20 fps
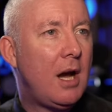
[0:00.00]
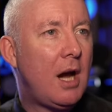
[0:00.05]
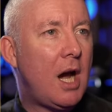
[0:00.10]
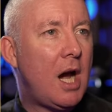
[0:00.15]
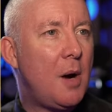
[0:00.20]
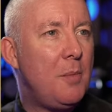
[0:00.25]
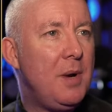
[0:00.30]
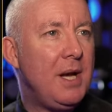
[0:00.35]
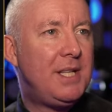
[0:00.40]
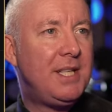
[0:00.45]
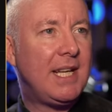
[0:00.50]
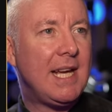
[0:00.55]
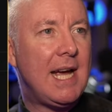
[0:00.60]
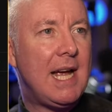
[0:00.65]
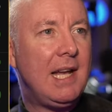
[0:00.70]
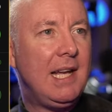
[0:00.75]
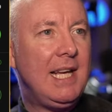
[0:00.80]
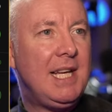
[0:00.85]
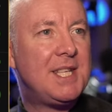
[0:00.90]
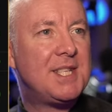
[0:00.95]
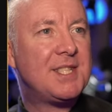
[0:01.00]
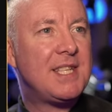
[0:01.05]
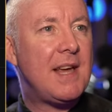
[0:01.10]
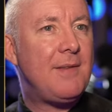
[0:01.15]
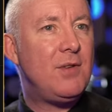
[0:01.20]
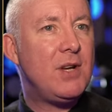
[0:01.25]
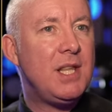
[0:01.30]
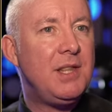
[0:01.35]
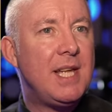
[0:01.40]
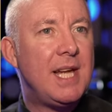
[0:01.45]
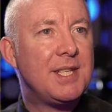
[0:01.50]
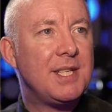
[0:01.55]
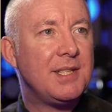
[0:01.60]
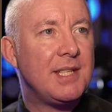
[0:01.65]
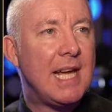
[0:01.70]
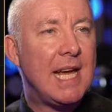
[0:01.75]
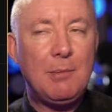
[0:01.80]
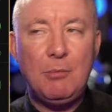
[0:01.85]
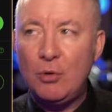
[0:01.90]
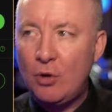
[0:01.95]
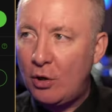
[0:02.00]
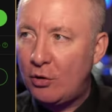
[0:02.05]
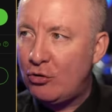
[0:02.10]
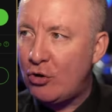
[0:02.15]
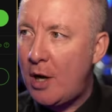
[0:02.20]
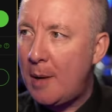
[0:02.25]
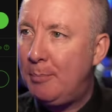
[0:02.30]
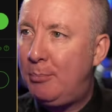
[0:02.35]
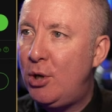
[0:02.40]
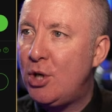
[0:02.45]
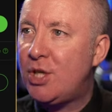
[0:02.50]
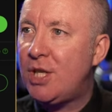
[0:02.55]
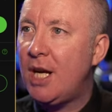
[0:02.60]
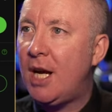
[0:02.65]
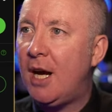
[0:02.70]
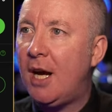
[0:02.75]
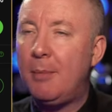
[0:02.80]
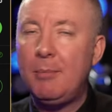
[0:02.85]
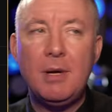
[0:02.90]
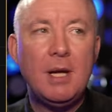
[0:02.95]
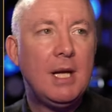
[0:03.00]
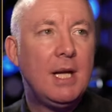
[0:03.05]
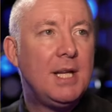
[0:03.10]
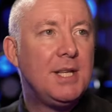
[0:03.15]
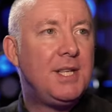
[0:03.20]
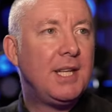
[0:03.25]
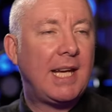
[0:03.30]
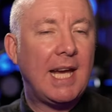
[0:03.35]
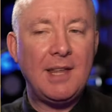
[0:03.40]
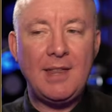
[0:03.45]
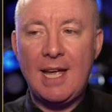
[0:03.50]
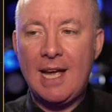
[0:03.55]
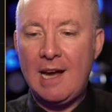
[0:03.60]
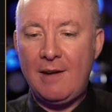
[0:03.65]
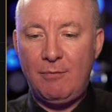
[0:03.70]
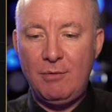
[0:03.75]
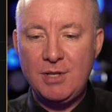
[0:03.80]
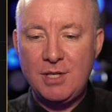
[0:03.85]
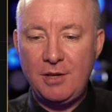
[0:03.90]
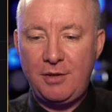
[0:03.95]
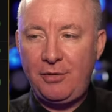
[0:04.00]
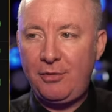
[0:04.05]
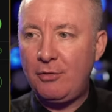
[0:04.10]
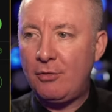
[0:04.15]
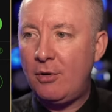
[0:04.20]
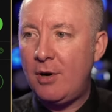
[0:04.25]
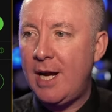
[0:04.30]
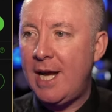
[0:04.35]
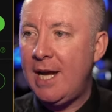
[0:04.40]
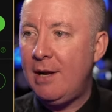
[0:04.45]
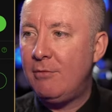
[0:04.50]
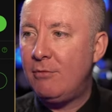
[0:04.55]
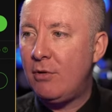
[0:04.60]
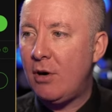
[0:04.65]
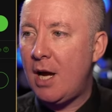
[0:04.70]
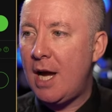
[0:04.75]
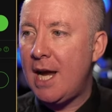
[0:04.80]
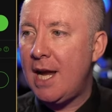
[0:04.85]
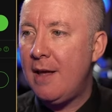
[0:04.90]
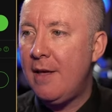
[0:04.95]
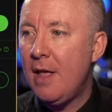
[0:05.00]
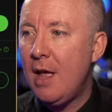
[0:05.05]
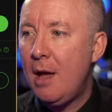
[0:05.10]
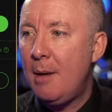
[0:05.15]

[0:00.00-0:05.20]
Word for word: Uh, we need to get at least seven in there today. We going to try and push it up to get that average of three. Right.